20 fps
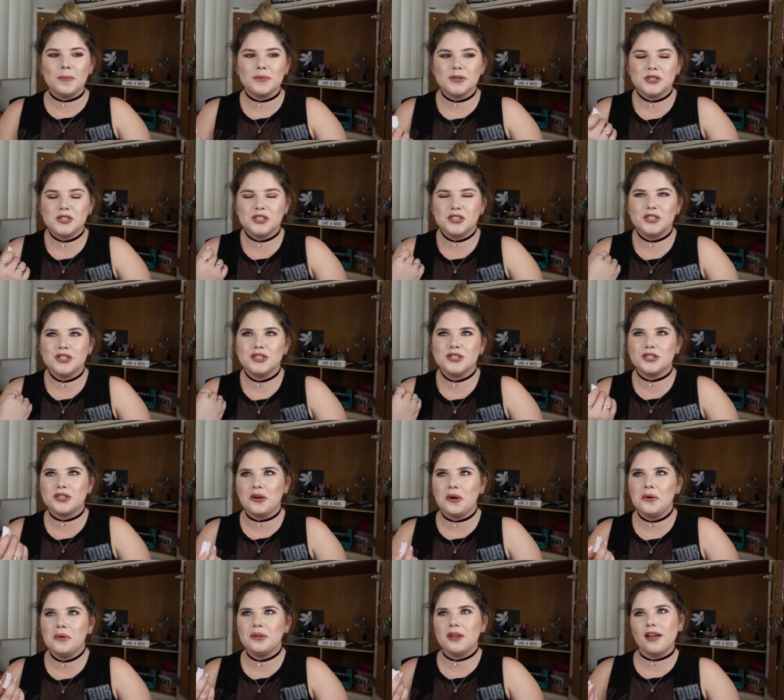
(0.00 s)
She's just
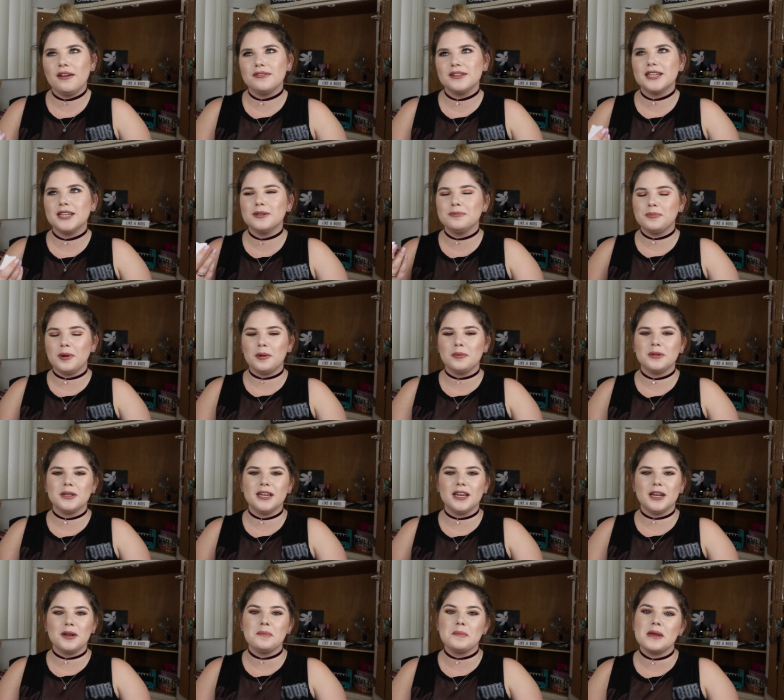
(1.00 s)
so lovely and
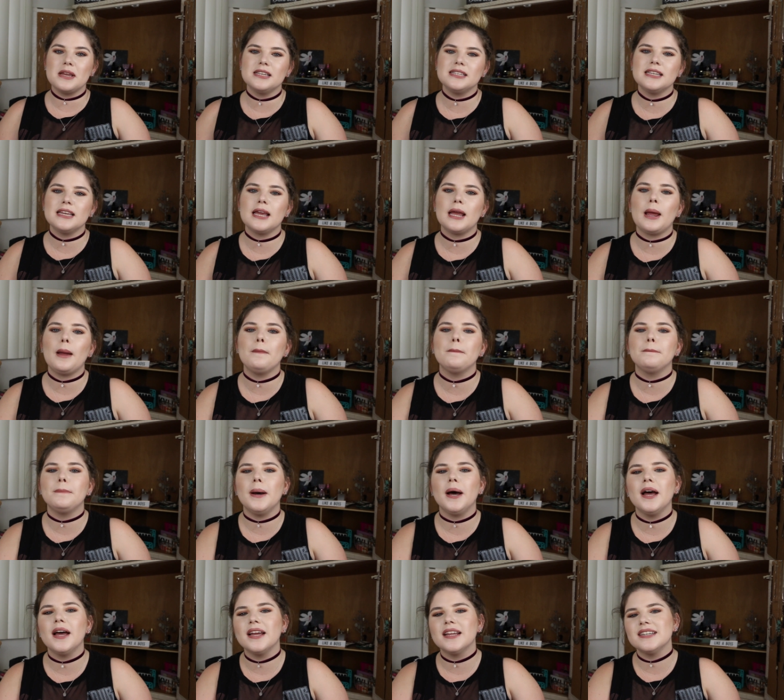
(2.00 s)
bubbly and amazing,
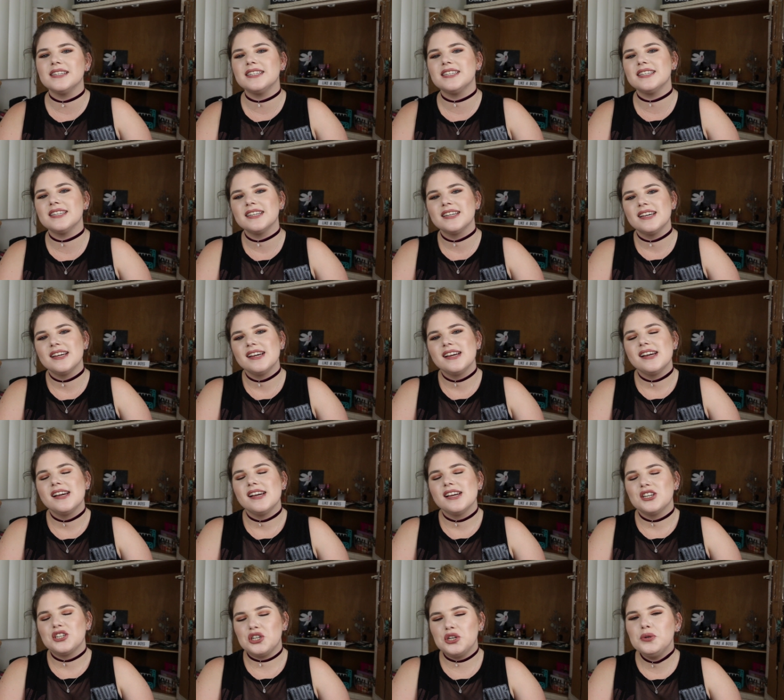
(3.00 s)
but
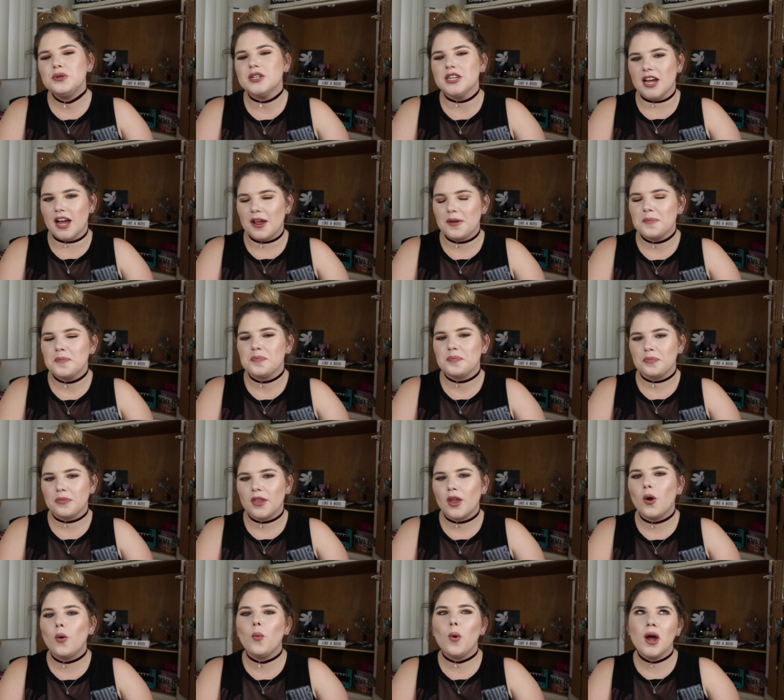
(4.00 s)
she would die.
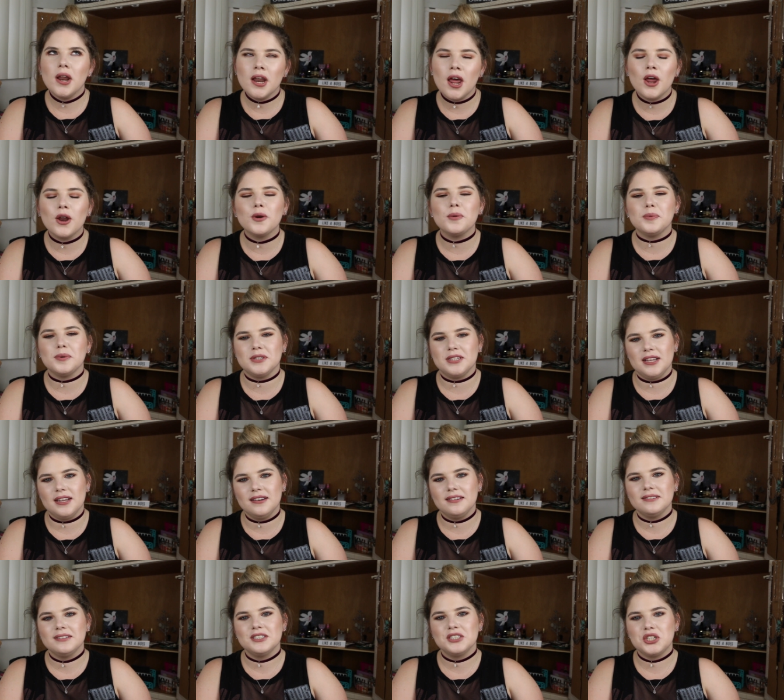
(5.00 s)
100%.
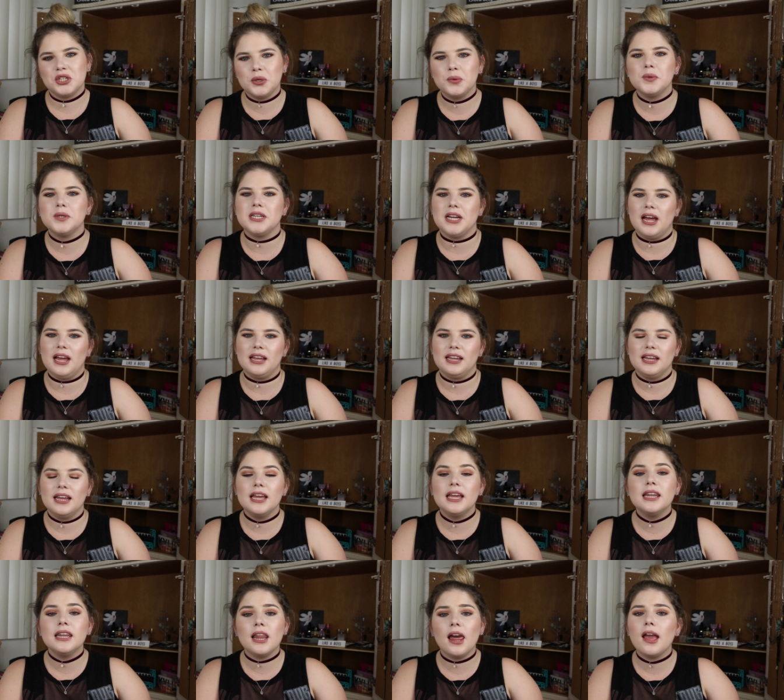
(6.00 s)
She would die
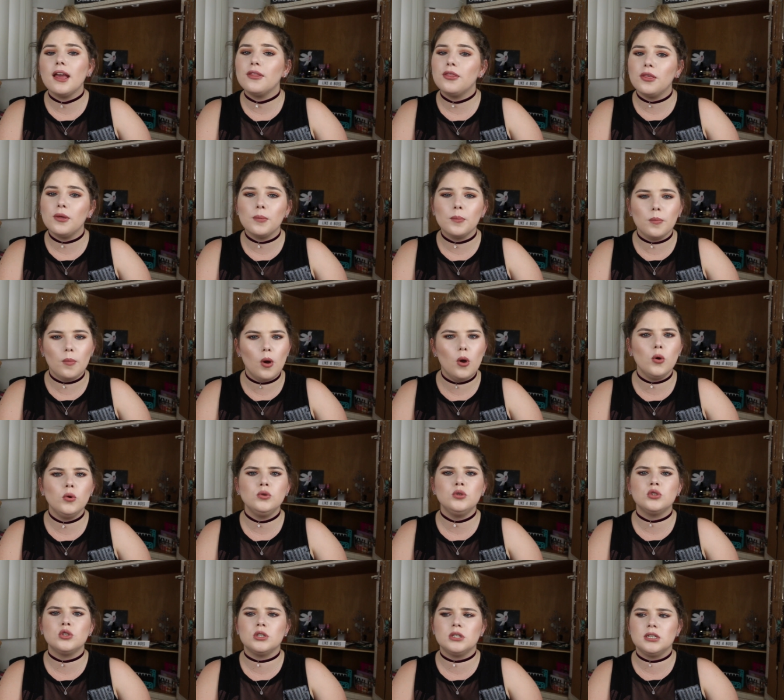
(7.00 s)
in like the
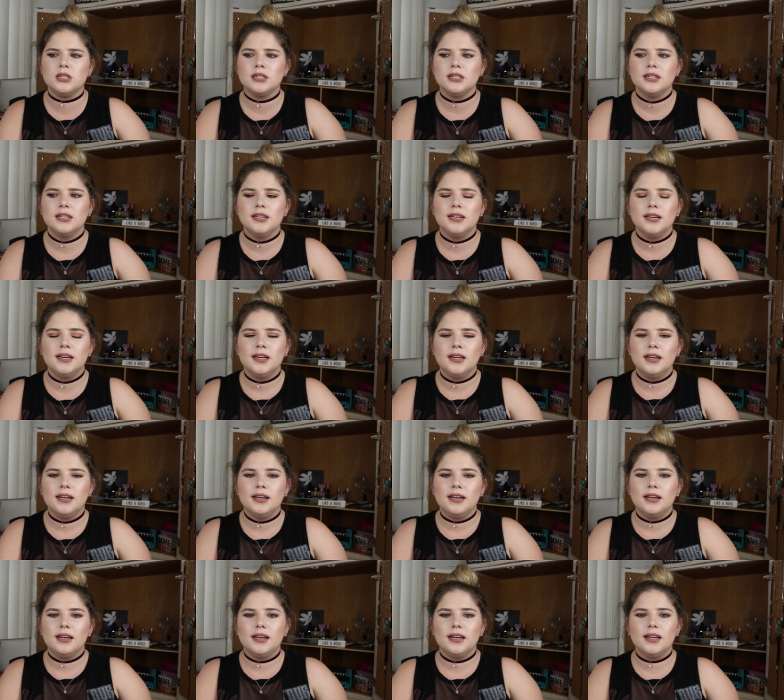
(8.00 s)
most
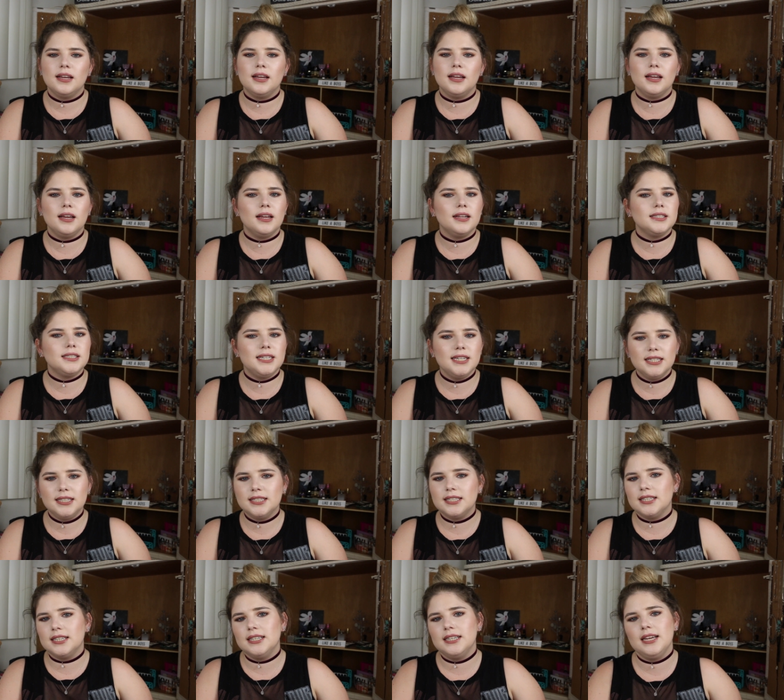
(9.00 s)

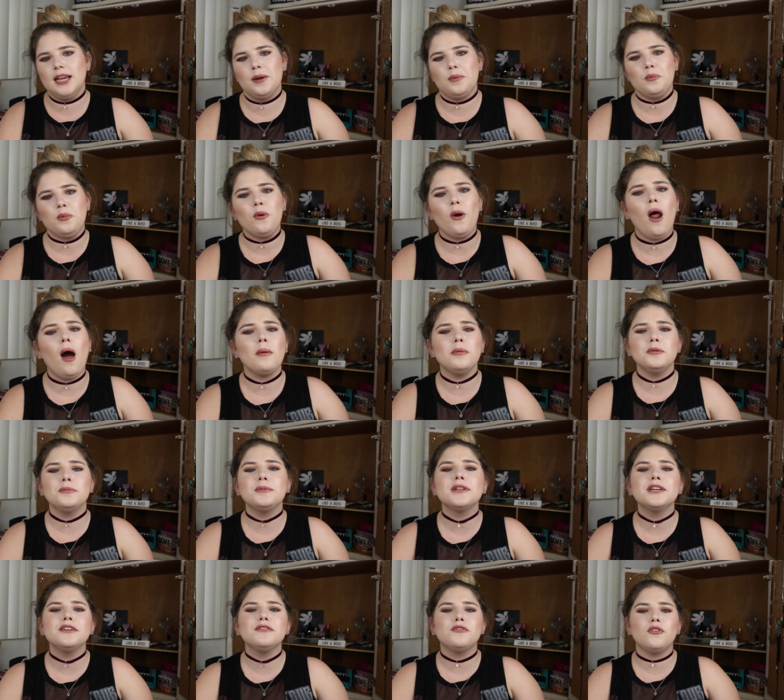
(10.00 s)
ditzy and
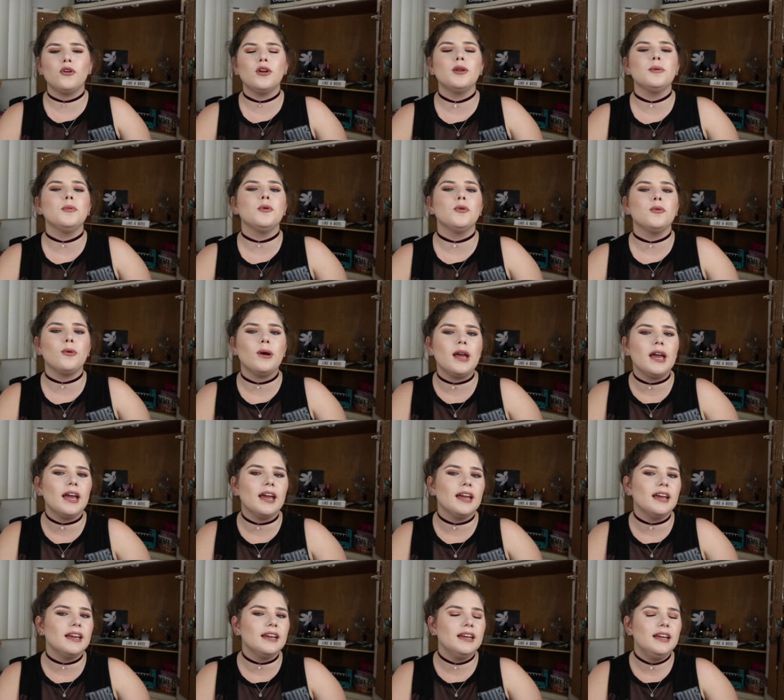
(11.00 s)
probably avoidable
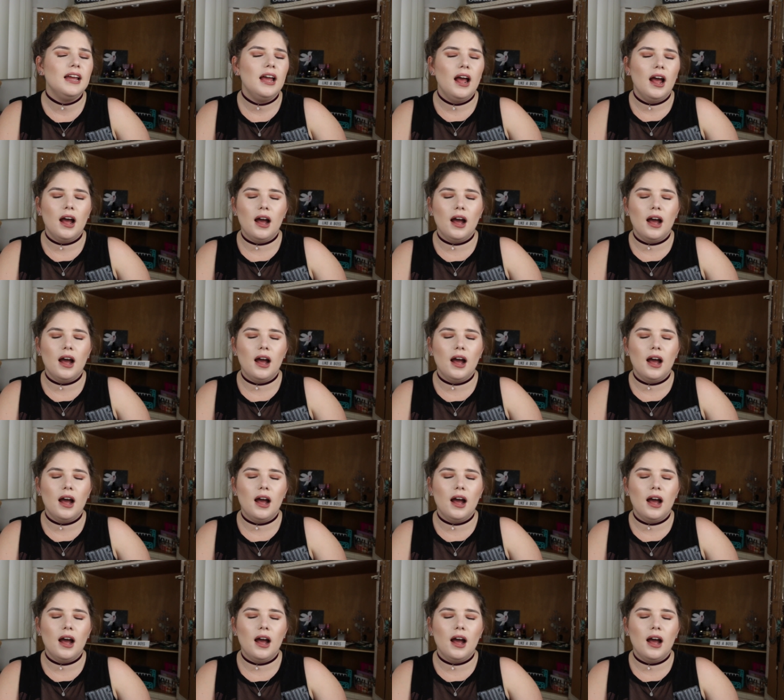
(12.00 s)
way.